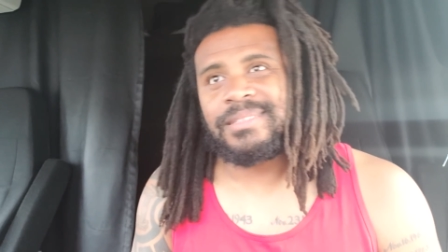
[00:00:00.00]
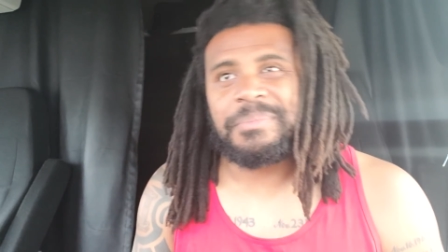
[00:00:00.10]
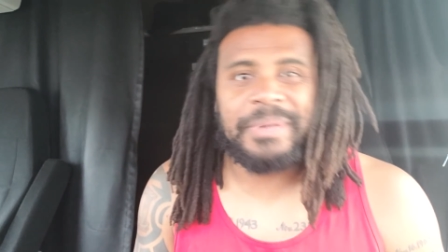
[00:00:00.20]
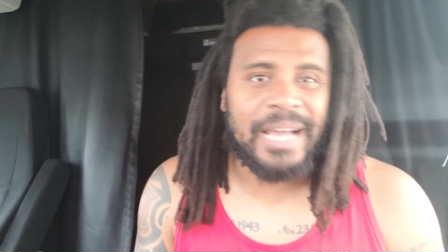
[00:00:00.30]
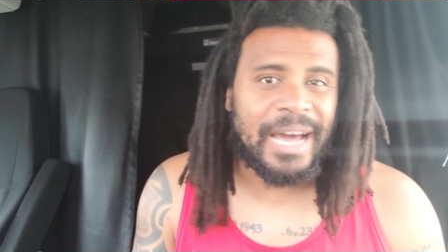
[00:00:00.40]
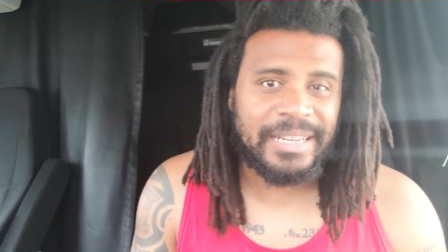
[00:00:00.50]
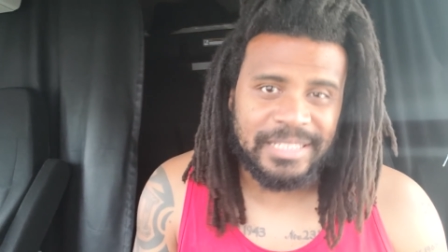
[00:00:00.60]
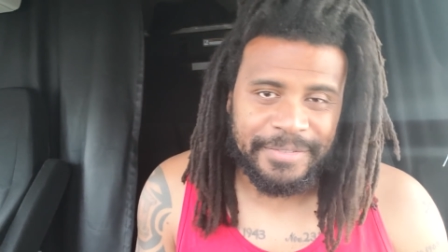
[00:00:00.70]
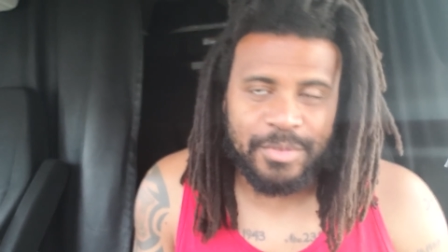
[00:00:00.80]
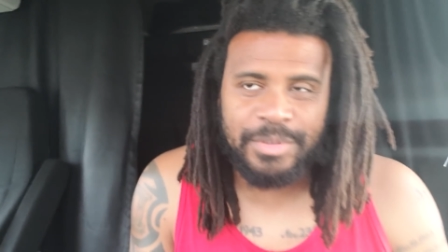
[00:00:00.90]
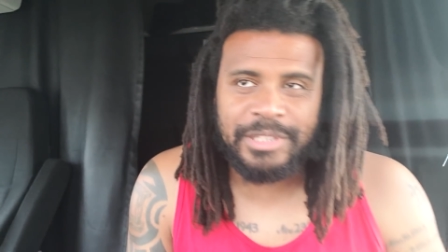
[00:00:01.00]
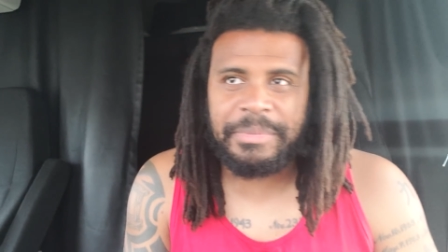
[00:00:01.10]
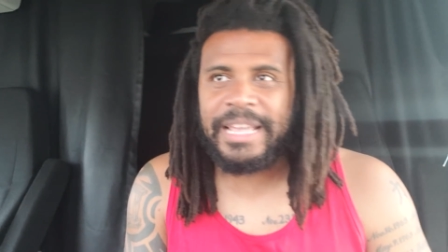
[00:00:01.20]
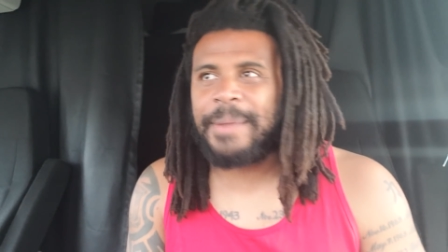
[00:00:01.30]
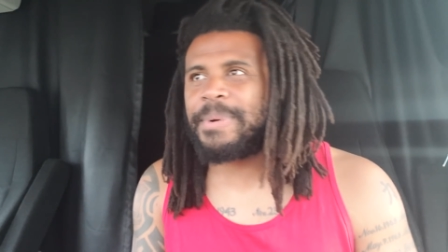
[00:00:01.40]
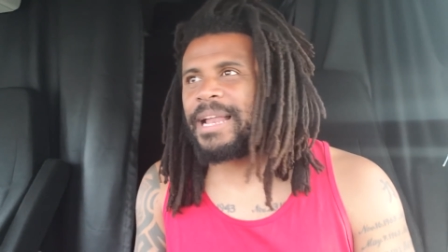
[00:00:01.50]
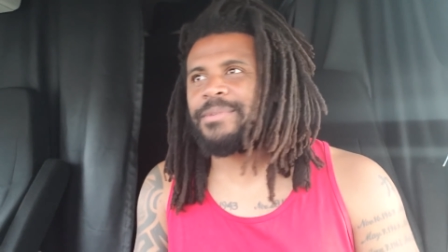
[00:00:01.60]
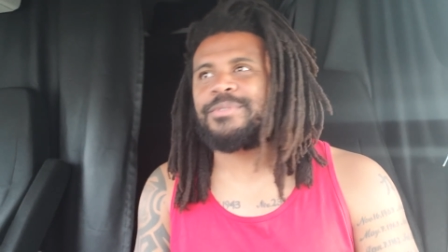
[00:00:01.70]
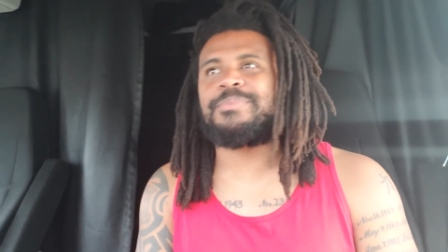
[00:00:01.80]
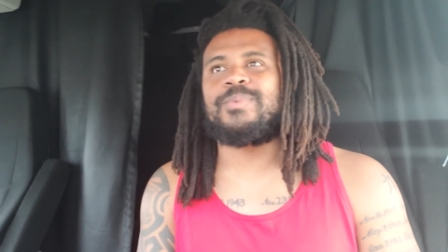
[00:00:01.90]
to be honest, if it was me, I
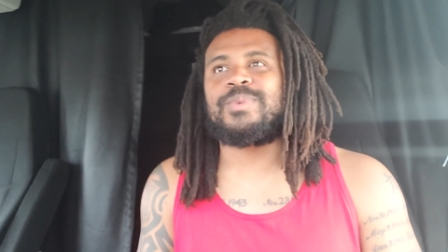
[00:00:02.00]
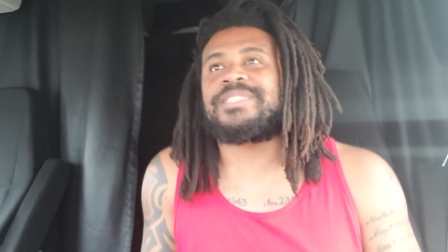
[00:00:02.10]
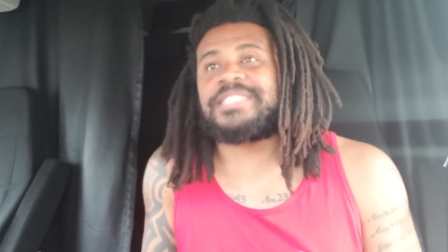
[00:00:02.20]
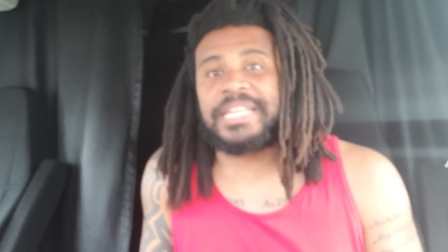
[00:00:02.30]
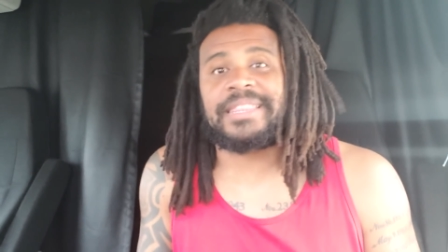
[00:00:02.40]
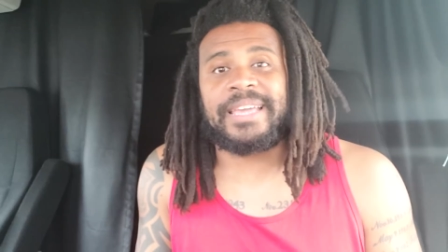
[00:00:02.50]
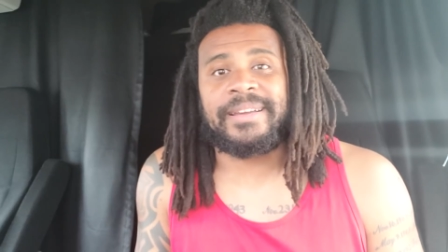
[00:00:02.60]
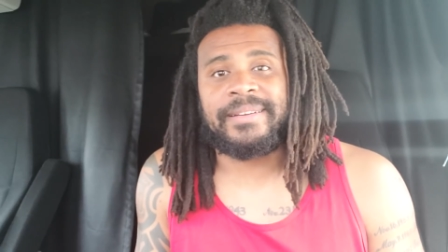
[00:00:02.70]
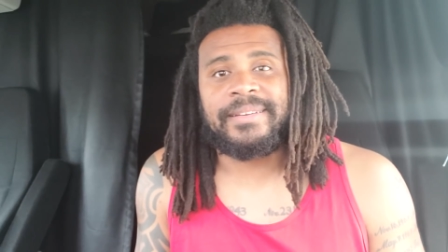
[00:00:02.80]
probably would, would sit there.